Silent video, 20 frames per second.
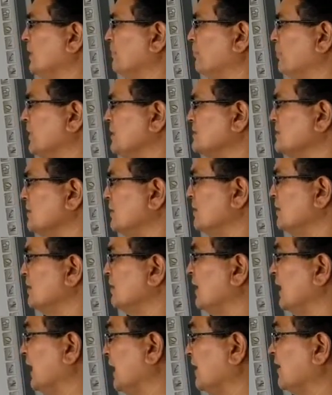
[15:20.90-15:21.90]
their
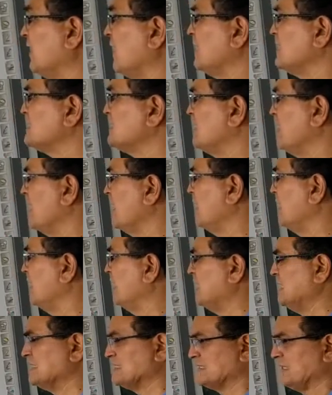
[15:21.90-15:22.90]
prison in case they are
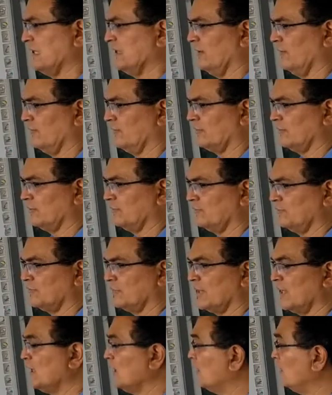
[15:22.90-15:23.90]
enslaved.
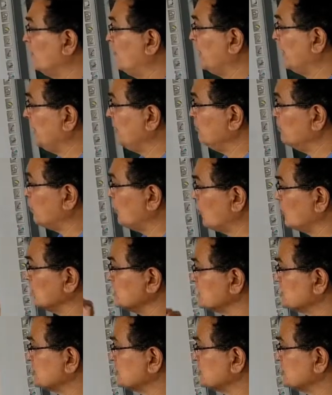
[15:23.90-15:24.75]
Very important